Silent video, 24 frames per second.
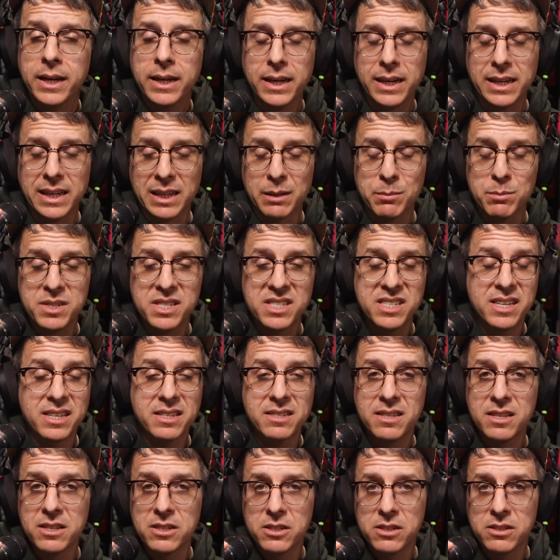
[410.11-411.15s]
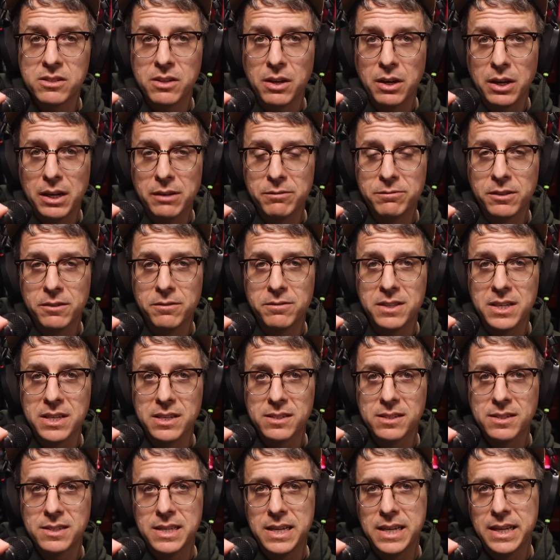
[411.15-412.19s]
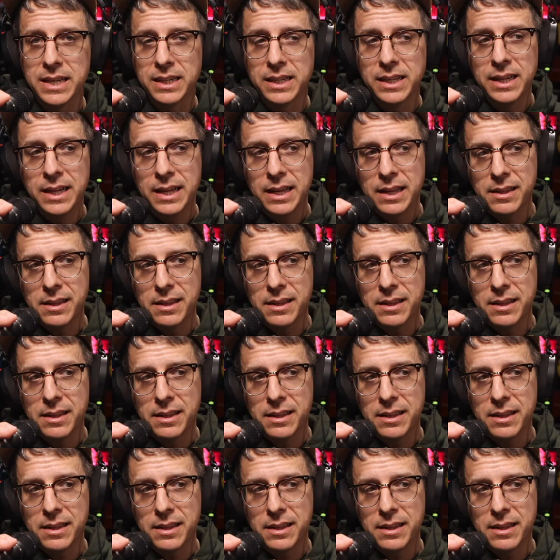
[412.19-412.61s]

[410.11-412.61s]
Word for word: I am 6 inches off of this thing.